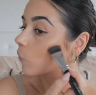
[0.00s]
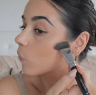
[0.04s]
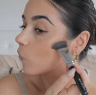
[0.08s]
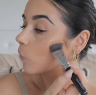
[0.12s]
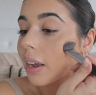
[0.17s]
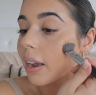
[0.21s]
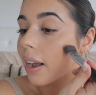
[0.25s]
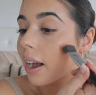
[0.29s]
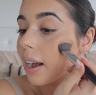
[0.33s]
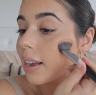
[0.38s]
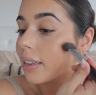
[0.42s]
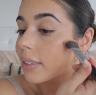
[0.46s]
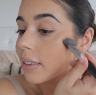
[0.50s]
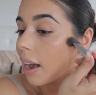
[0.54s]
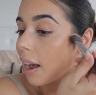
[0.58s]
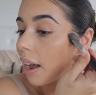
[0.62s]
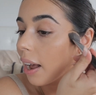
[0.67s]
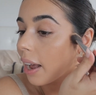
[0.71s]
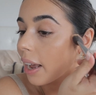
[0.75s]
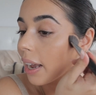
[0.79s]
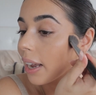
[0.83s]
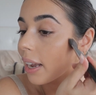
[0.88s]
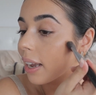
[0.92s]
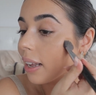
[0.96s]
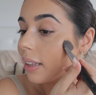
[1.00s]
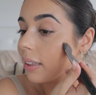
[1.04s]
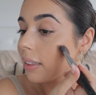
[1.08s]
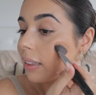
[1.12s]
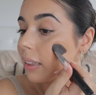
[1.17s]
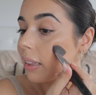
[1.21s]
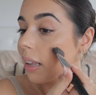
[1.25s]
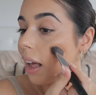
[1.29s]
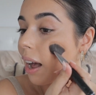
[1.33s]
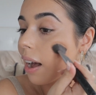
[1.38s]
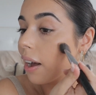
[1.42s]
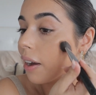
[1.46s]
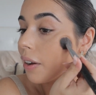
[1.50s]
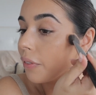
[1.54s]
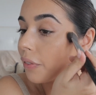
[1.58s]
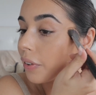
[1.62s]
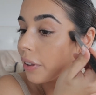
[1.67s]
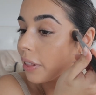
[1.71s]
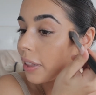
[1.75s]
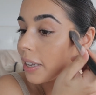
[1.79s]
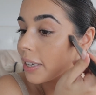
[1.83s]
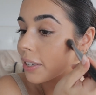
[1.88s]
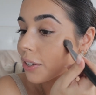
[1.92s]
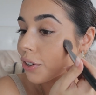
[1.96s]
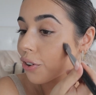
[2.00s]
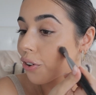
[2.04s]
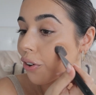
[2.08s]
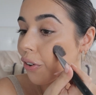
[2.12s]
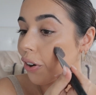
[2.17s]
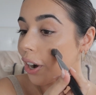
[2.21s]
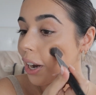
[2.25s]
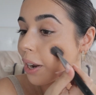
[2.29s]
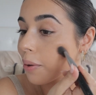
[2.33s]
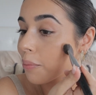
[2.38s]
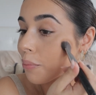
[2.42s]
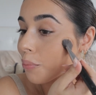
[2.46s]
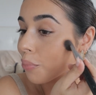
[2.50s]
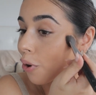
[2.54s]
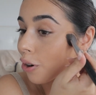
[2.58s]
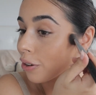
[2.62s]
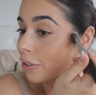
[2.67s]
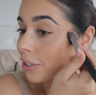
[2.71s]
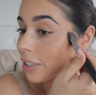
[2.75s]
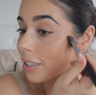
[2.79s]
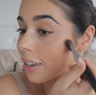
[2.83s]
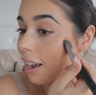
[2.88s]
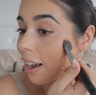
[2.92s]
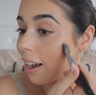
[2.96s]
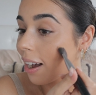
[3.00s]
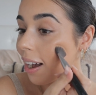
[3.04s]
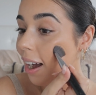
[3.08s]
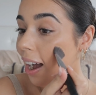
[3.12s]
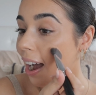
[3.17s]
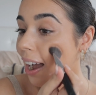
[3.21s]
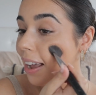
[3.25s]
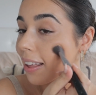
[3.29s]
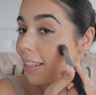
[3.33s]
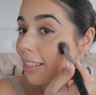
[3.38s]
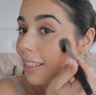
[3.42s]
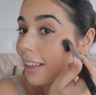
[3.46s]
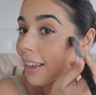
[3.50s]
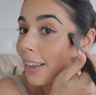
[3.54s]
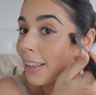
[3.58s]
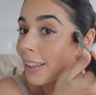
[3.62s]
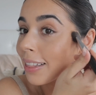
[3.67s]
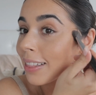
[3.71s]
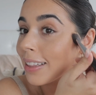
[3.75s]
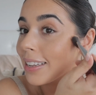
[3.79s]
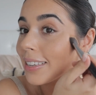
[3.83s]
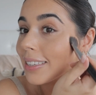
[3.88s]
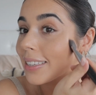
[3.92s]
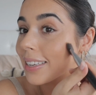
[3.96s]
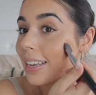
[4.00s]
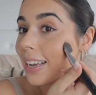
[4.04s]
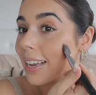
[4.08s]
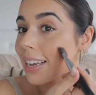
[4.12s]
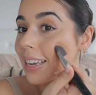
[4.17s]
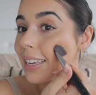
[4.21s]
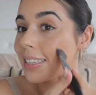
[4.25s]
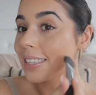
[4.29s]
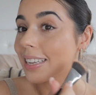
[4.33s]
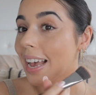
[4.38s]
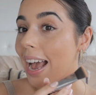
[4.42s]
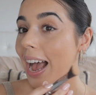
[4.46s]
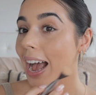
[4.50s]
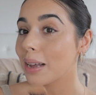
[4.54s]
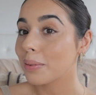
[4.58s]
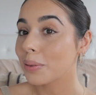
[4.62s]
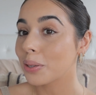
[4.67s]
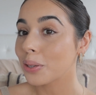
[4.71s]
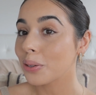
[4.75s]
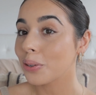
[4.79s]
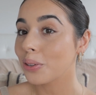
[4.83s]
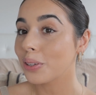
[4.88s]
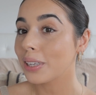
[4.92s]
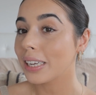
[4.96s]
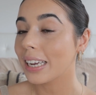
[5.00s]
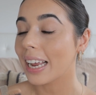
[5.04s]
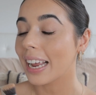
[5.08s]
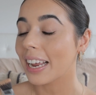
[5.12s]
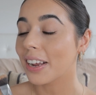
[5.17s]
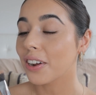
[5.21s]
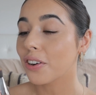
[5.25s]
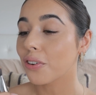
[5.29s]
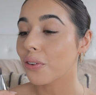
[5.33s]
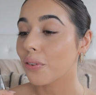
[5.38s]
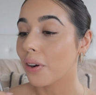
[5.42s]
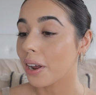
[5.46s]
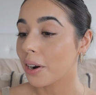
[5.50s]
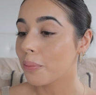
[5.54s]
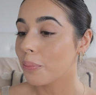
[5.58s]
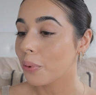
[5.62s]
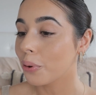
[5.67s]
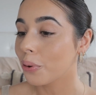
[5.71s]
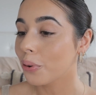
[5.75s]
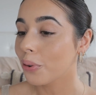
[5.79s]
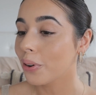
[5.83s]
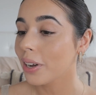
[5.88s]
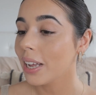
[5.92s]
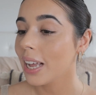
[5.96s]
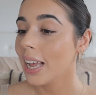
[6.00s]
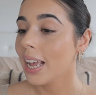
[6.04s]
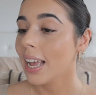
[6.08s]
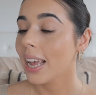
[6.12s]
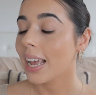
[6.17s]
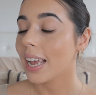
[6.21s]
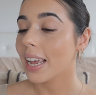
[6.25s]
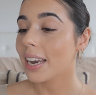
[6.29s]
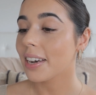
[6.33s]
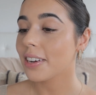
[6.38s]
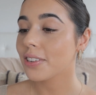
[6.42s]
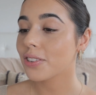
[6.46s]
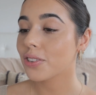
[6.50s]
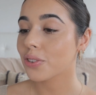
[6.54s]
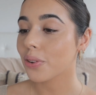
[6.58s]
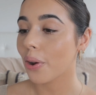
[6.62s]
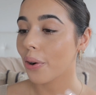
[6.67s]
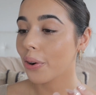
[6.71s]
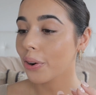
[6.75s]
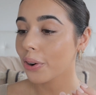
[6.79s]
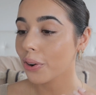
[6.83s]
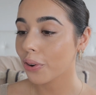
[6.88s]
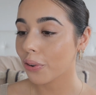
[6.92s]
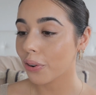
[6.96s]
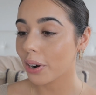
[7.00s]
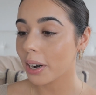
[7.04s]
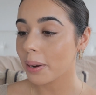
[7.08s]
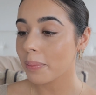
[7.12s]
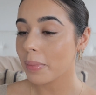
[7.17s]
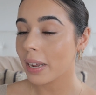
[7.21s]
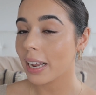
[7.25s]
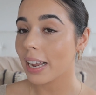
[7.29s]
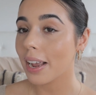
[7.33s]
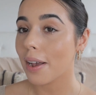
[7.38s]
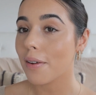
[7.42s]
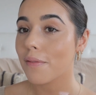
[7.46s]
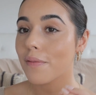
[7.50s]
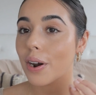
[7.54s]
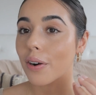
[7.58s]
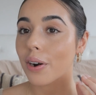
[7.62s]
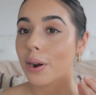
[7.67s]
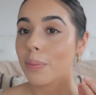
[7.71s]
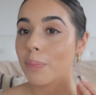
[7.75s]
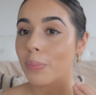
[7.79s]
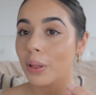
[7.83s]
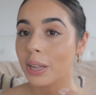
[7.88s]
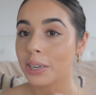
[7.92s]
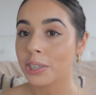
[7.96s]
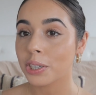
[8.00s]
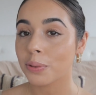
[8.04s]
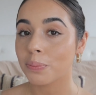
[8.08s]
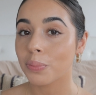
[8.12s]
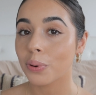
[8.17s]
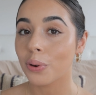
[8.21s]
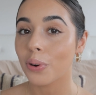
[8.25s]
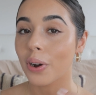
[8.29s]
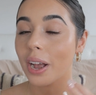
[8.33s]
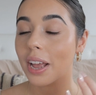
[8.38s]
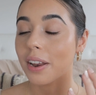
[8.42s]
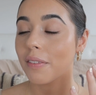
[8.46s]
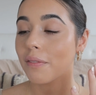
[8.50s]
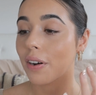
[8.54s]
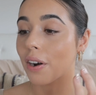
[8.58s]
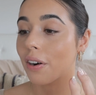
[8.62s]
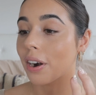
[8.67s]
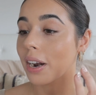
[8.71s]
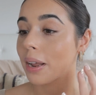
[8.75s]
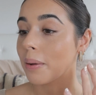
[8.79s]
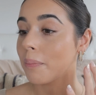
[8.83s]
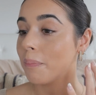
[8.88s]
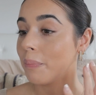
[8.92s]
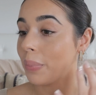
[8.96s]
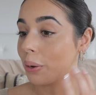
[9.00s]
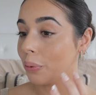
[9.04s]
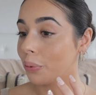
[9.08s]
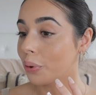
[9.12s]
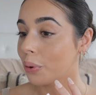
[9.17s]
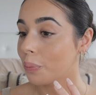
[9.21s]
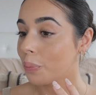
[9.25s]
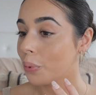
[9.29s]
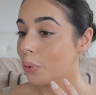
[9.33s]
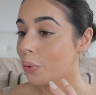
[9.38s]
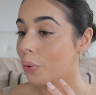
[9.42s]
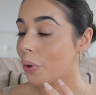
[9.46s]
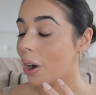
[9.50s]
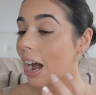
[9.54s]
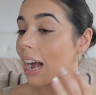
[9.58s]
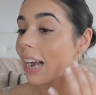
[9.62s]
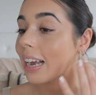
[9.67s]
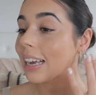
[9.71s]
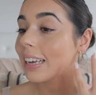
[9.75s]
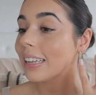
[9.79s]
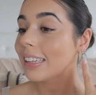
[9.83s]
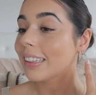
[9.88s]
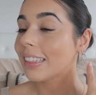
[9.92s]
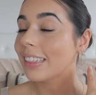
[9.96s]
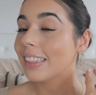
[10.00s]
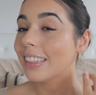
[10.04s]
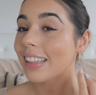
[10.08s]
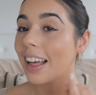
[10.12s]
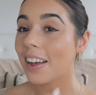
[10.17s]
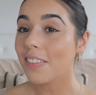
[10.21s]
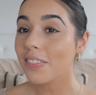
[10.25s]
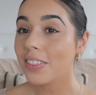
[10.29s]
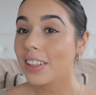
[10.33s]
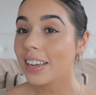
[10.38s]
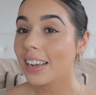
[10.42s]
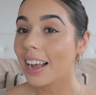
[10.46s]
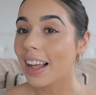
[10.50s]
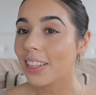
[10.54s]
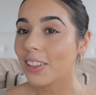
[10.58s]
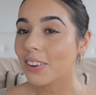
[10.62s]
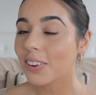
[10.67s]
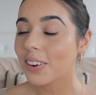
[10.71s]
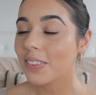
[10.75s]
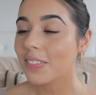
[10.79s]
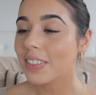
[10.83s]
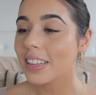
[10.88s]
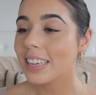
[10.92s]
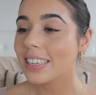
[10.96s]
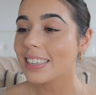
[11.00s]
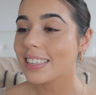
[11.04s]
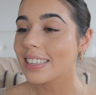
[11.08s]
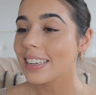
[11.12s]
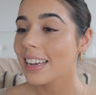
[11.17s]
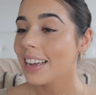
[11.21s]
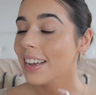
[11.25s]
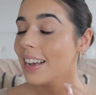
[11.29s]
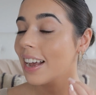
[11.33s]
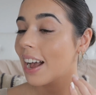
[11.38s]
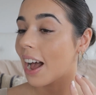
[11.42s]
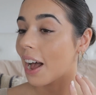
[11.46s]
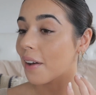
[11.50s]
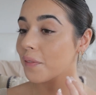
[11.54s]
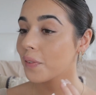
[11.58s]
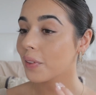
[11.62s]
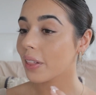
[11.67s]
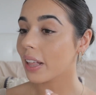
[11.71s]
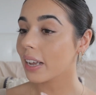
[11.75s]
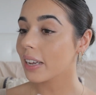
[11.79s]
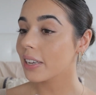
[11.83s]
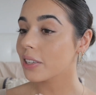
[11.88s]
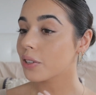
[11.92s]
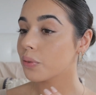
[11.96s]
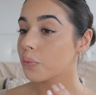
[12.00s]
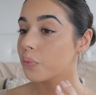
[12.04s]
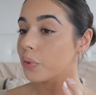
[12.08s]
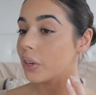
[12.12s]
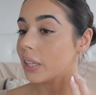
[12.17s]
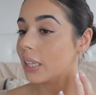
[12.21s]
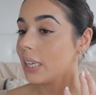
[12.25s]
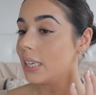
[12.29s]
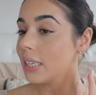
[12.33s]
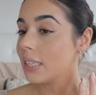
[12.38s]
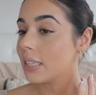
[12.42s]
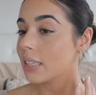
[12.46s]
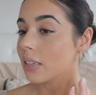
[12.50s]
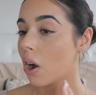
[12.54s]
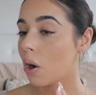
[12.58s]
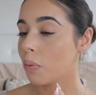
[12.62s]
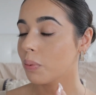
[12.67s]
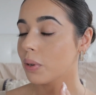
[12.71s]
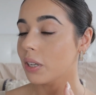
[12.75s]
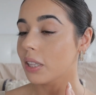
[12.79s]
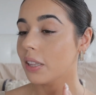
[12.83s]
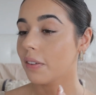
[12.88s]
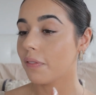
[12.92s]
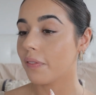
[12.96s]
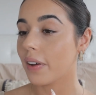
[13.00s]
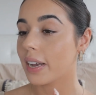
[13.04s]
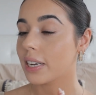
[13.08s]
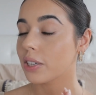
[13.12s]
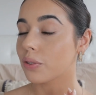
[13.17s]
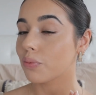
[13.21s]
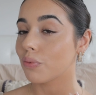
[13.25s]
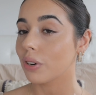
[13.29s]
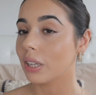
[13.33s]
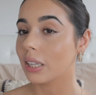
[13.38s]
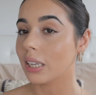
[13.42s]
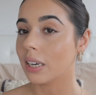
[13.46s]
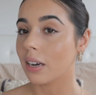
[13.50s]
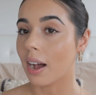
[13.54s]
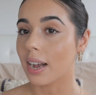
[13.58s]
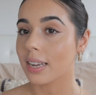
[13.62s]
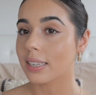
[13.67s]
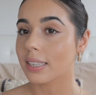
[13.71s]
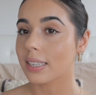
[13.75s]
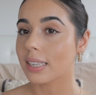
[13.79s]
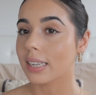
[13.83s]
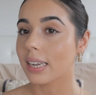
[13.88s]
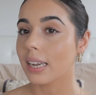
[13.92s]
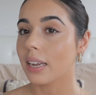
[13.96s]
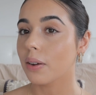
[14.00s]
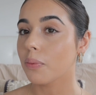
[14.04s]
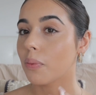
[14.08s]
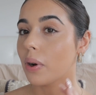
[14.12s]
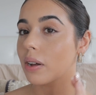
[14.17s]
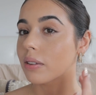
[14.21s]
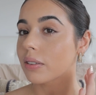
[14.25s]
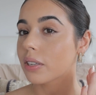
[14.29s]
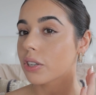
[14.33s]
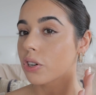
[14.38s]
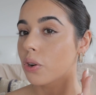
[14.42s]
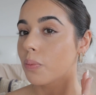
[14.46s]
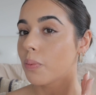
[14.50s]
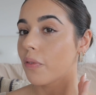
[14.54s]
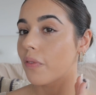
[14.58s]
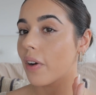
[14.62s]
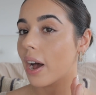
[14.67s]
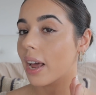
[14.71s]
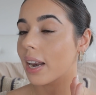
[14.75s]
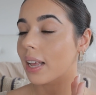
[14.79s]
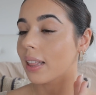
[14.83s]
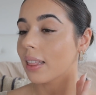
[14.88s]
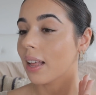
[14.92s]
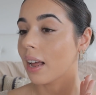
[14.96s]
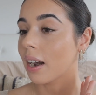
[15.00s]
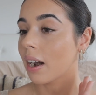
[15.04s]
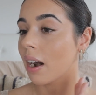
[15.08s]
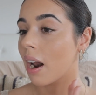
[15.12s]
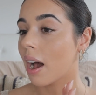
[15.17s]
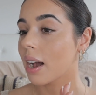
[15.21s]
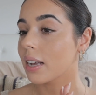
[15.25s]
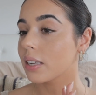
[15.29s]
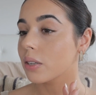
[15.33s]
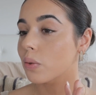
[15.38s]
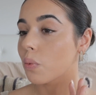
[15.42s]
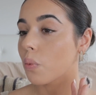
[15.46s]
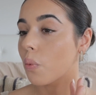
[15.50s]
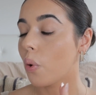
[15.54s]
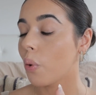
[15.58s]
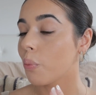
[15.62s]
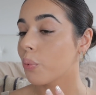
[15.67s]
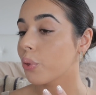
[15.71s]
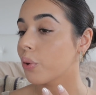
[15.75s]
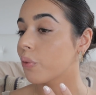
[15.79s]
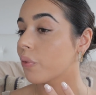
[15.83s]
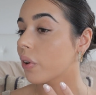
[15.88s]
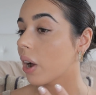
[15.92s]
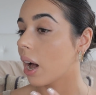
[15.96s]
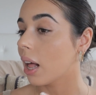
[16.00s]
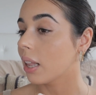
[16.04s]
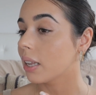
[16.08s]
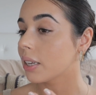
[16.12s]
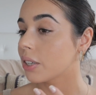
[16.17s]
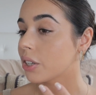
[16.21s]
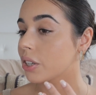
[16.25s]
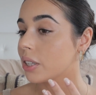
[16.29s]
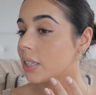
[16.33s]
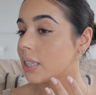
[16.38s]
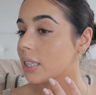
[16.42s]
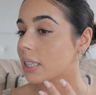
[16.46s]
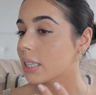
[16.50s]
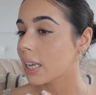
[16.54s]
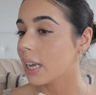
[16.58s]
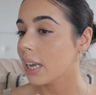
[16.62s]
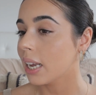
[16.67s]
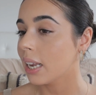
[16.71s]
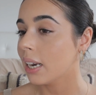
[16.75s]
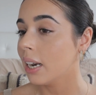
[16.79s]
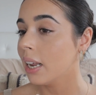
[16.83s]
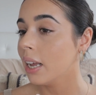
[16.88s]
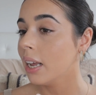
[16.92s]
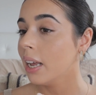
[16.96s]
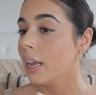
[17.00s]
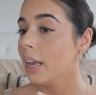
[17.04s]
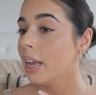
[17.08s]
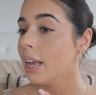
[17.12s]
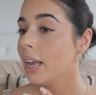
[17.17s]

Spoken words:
Okay guys, I love this cream bronzer. I think this is absolutely incredible. It is so creamy, very blendable and very buildable. I love the color of this. I feel like it's really sculpted the face really nicely while still providing that nice warmth of color to the skin.